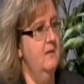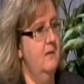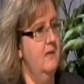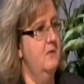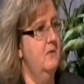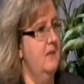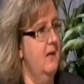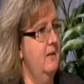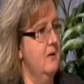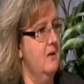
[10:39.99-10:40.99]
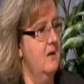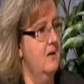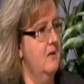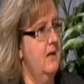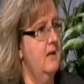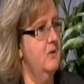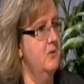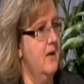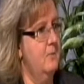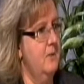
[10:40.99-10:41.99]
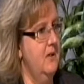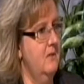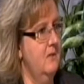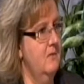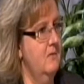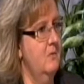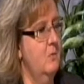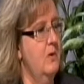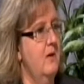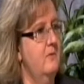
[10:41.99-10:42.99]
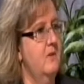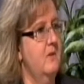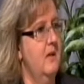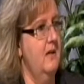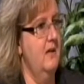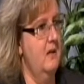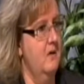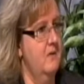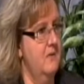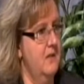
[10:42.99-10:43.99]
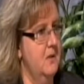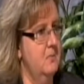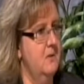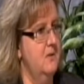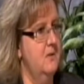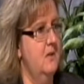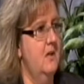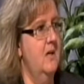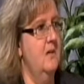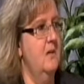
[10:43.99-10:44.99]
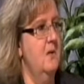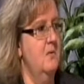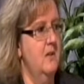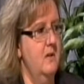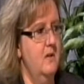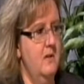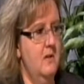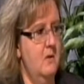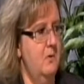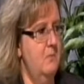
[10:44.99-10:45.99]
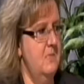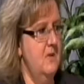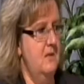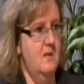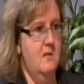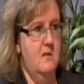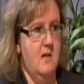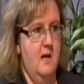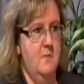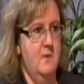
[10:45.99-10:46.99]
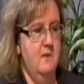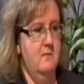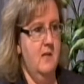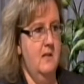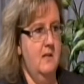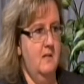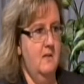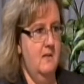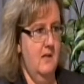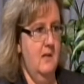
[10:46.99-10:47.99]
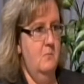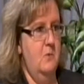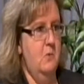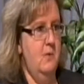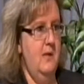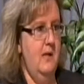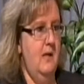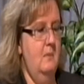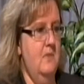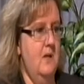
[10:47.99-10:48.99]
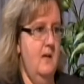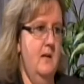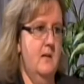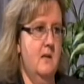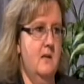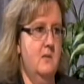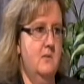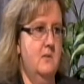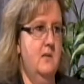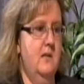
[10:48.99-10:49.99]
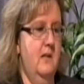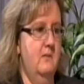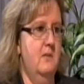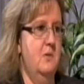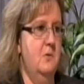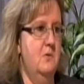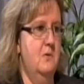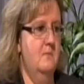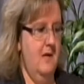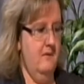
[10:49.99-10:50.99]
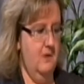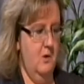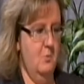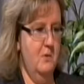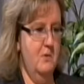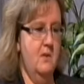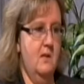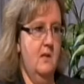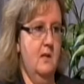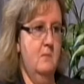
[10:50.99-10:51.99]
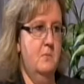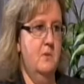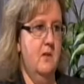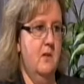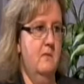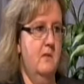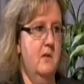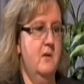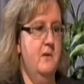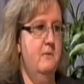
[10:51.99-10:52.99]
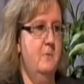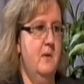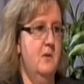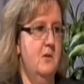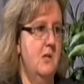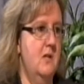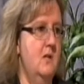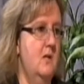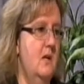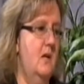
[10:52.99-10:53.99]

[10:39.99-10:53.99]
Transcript: They don't even have to call. They can drop in whenever they are available. The only thing that they would miss is the topic of that day, but we keep the handouts and give it to them. They have a notebook that they can put all their information in.